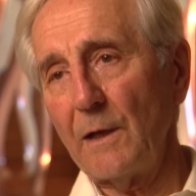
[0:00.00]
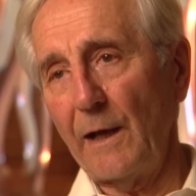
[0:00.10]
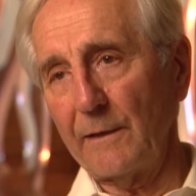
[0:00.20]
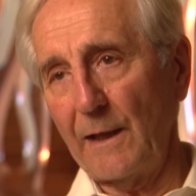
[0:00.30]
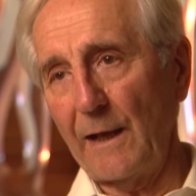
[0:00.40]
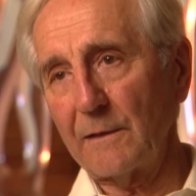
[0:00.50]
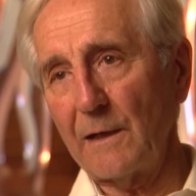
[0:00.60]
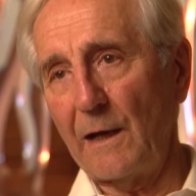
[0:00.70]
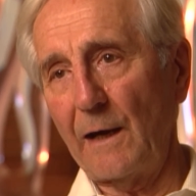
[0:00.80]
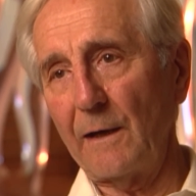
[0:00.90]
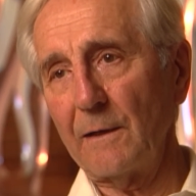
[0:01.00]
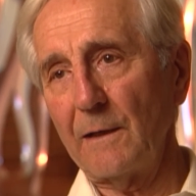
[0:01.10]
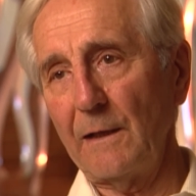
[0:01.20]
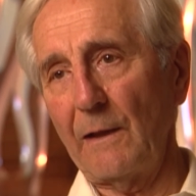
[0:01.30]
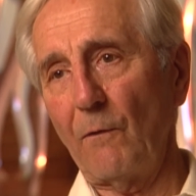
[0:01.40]
on that car
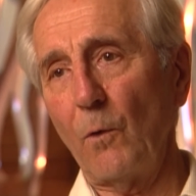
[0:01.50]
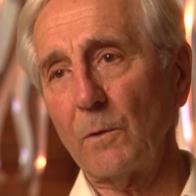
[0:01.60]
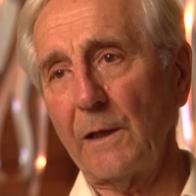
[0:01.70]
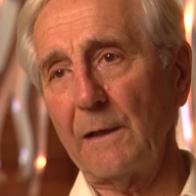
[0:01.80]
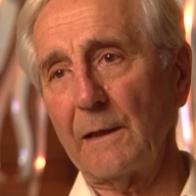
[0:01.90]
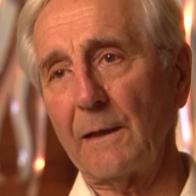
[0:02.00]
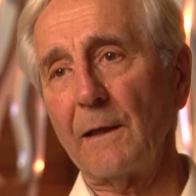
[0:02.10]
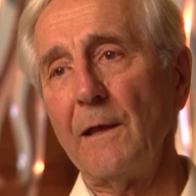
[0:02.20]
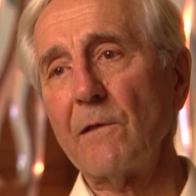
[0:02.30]
in holding the